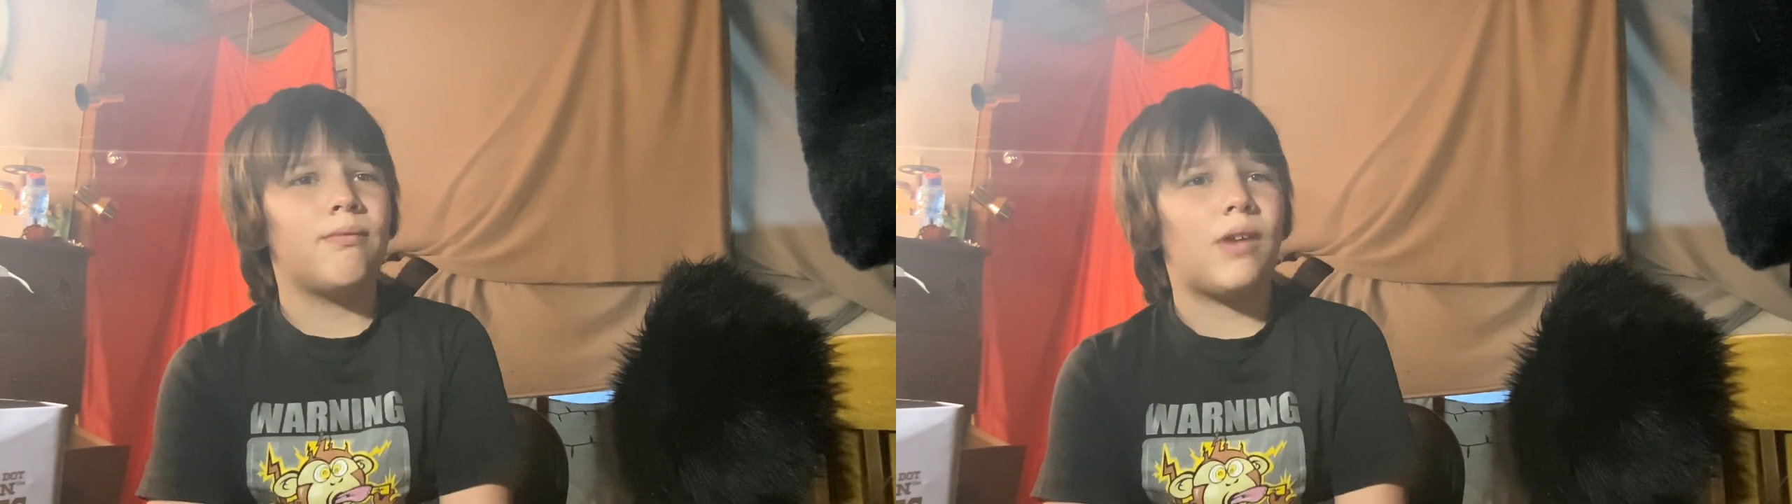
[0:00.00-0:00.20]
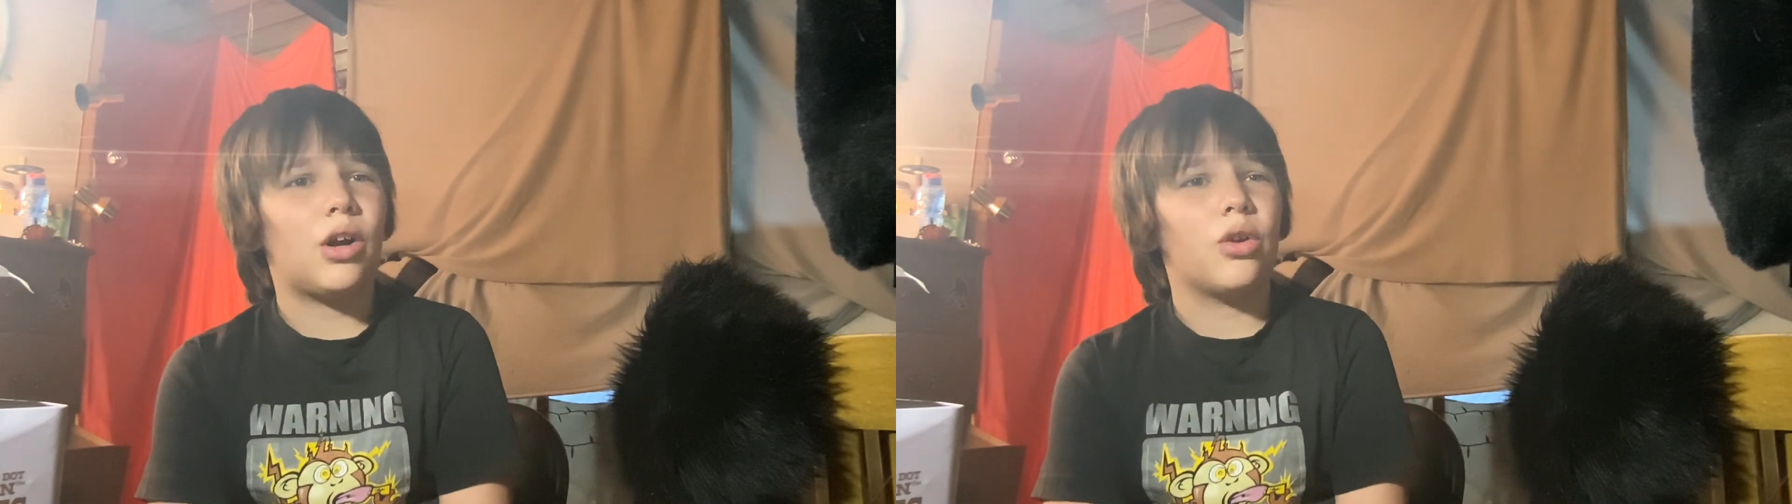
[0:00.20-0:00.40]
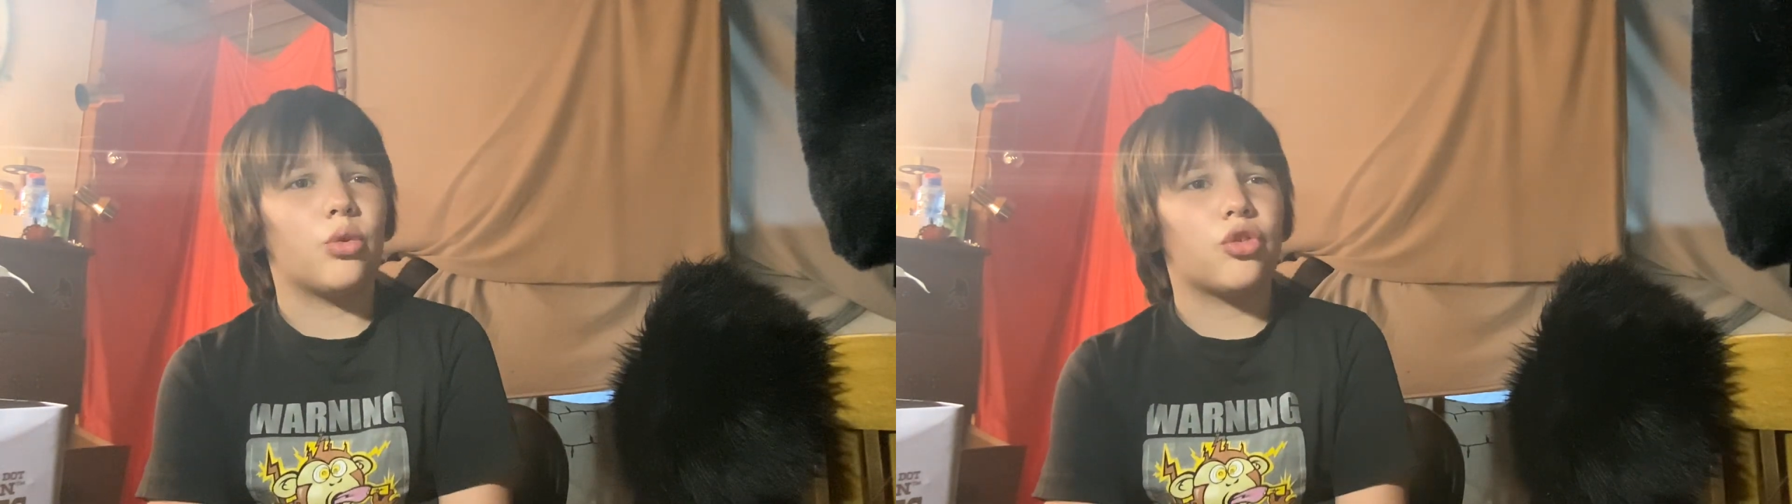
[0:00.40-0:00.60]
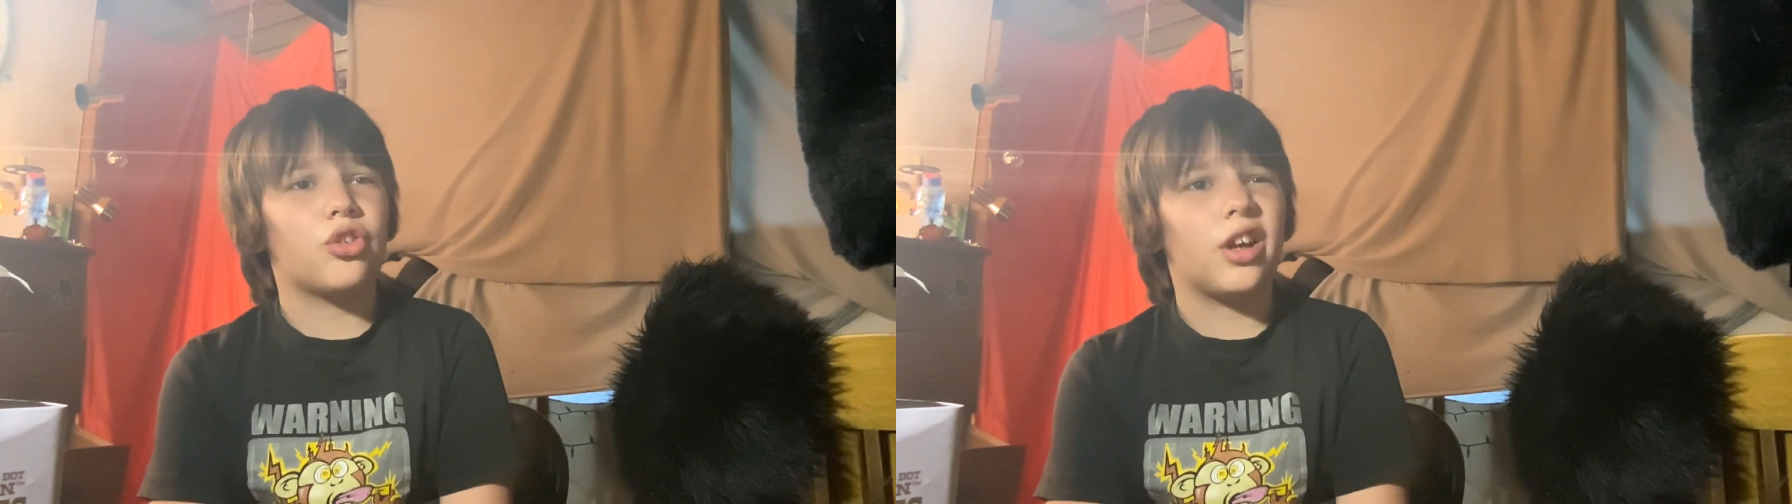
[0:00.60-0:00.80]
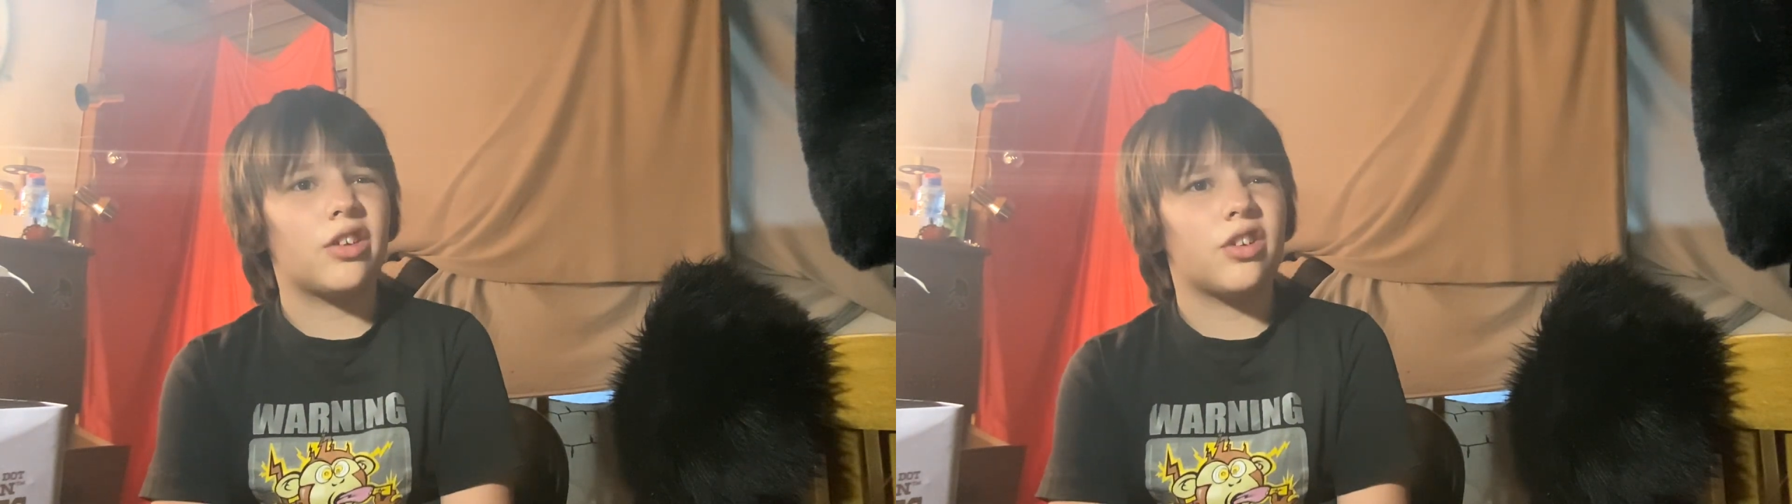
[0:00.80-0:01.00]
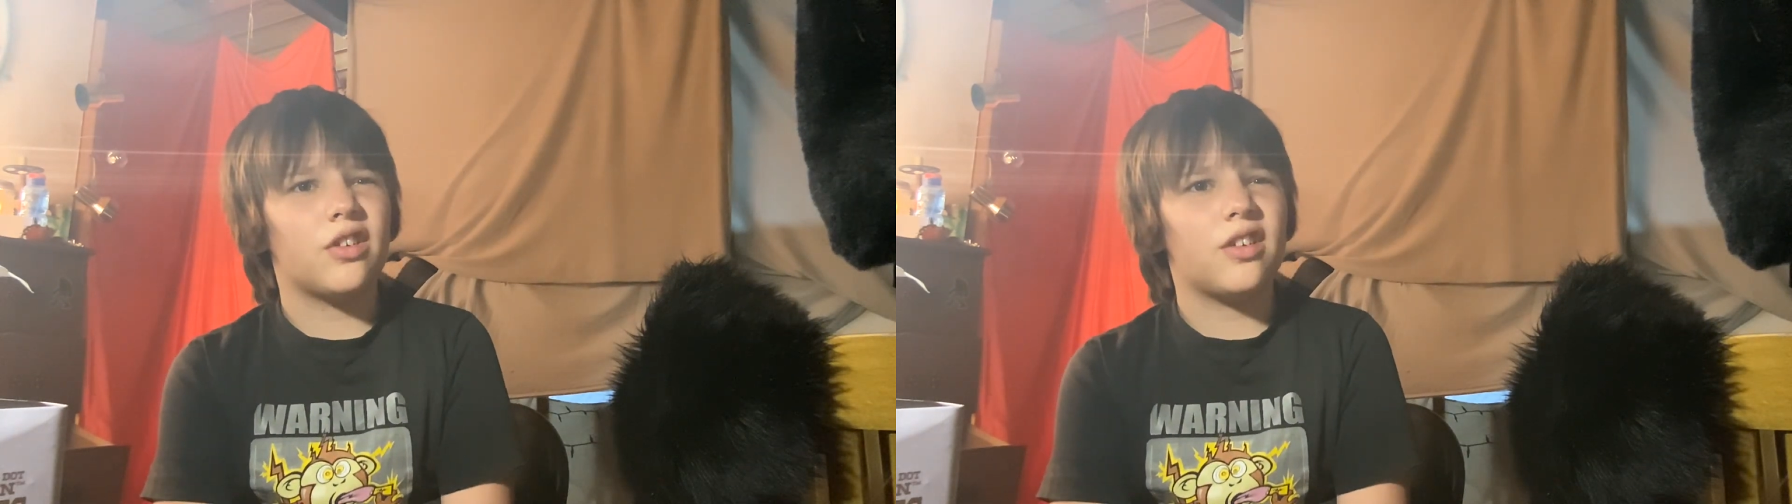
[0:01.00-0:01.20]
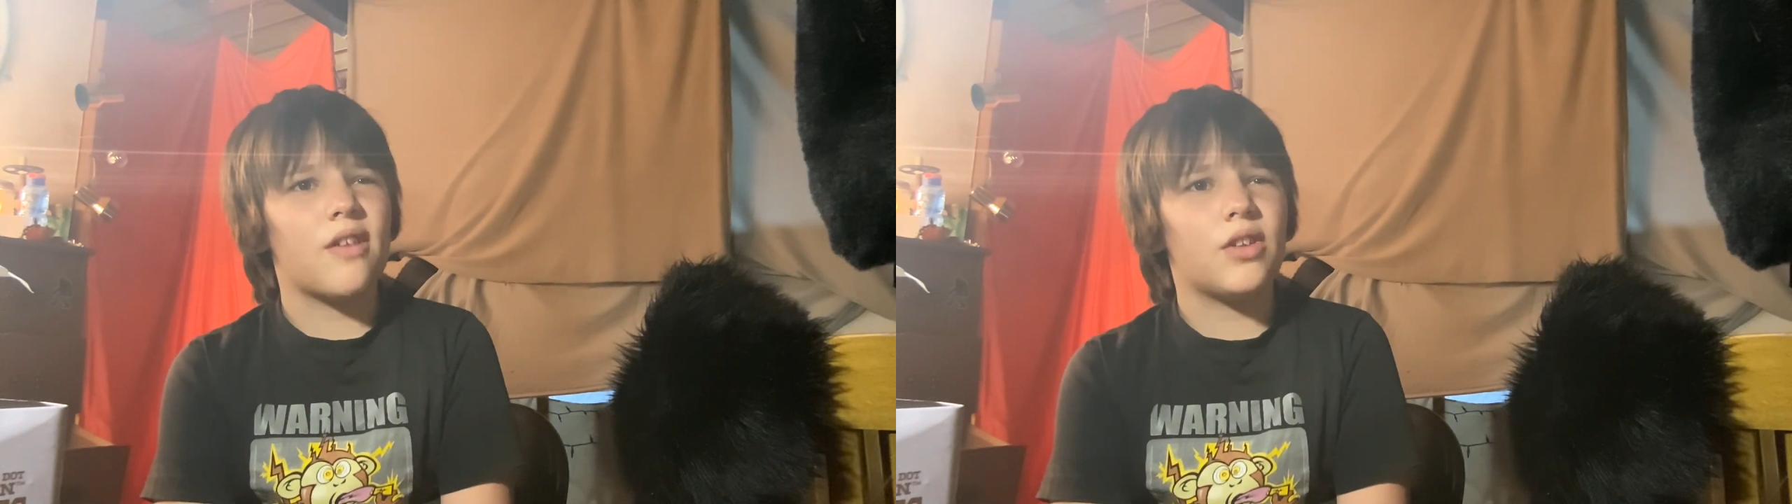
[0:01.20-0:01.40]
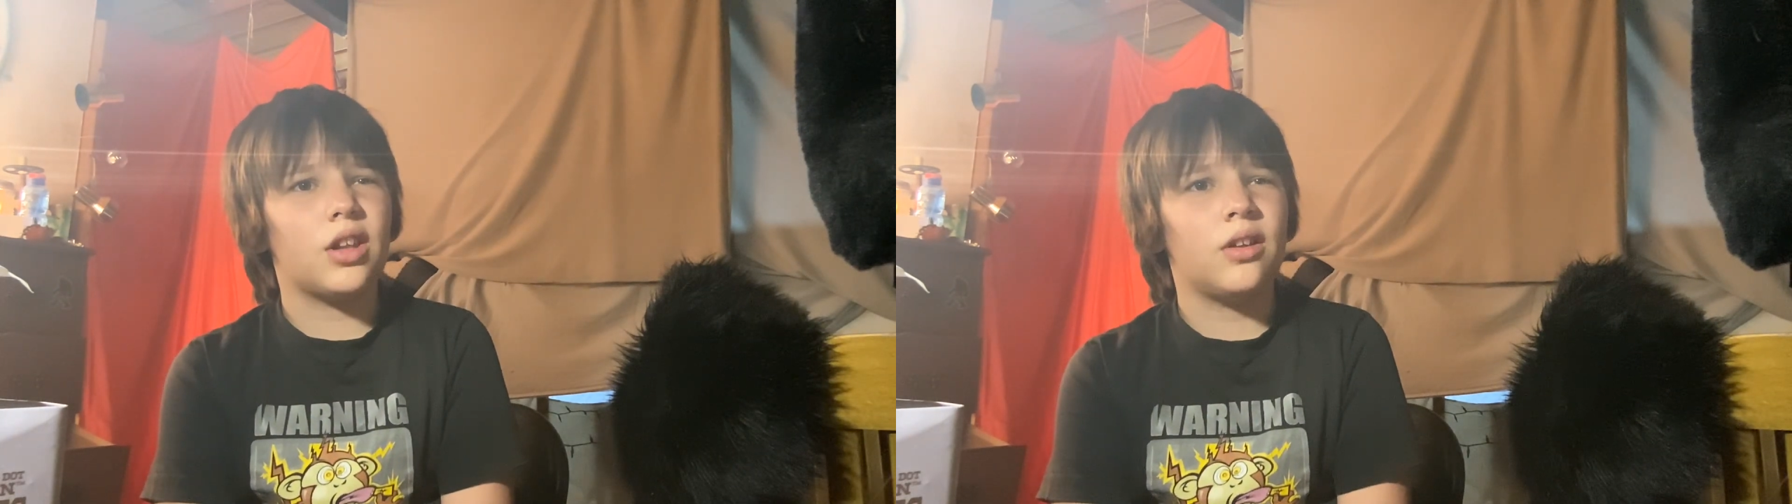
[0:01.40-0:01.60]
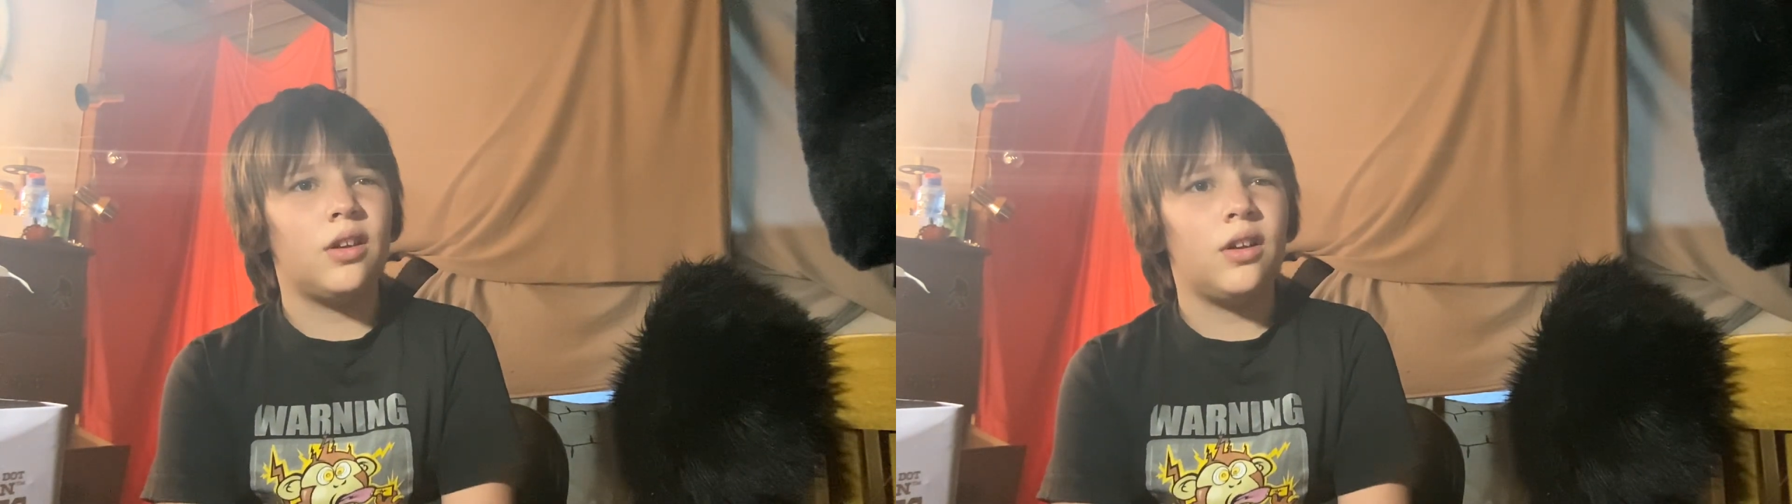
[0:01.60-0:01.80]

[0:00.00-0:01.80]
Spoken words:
I don't know, 6 or 7.